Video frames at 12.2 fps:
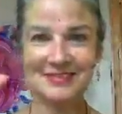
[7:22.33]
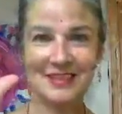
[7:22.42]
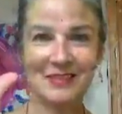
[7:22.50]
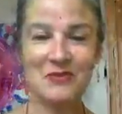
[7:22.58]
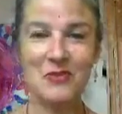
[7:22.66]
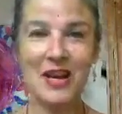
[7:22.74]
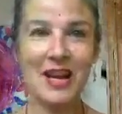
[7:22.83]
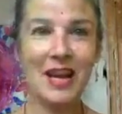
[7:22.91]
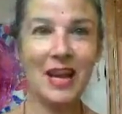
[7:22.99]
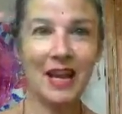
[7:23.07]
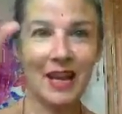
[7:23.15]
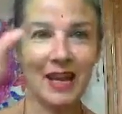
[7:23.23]
I'm
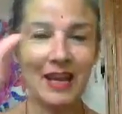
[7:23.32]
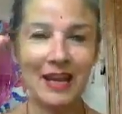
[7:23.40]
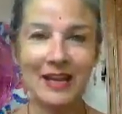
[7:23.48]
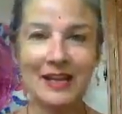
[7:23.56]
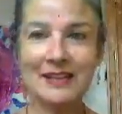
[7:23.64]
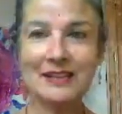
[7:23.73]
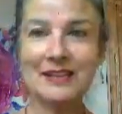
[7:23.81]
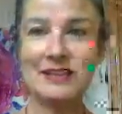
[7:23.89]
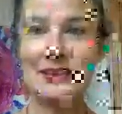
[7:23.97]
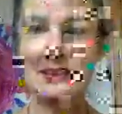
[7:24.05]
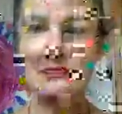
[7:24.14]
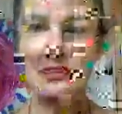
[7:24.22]
waiting to
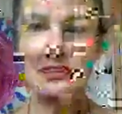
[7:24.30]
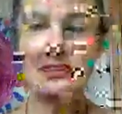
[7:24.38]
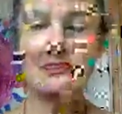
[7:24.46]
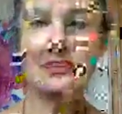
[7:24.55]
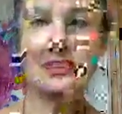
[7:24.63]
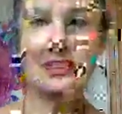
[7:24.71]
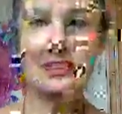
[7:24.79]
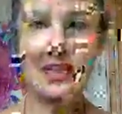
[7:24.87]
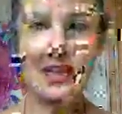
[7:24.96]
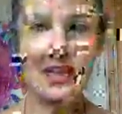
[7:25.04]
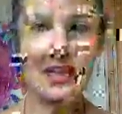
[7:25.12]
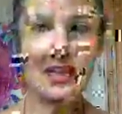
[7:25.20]
see what someone
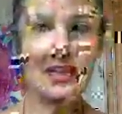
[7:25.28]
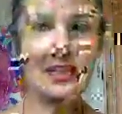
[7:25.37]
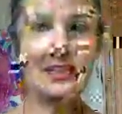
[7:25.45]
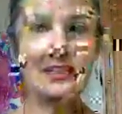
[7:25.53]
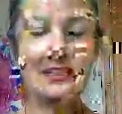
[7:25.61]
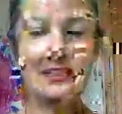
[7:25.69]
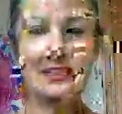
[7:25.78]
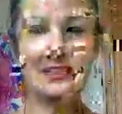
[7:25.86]
says.